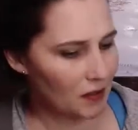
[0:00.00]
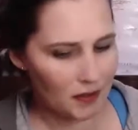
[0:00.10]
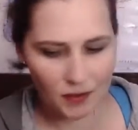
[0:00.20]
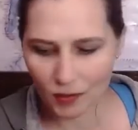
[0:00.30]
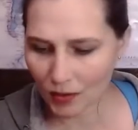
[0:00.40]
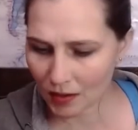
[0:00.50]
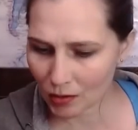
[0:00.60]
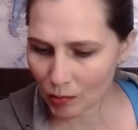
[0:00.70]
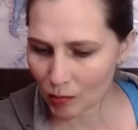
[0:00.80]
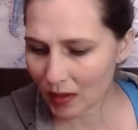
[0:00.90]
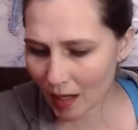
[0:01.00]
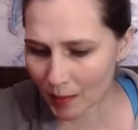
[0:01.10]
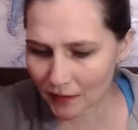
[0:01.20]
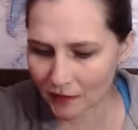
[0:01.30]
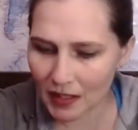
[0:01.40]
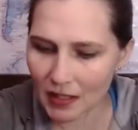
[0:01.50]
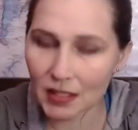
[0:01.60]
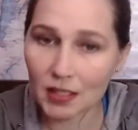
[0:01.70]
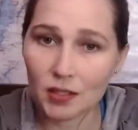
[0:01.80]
So you can do blobby feet.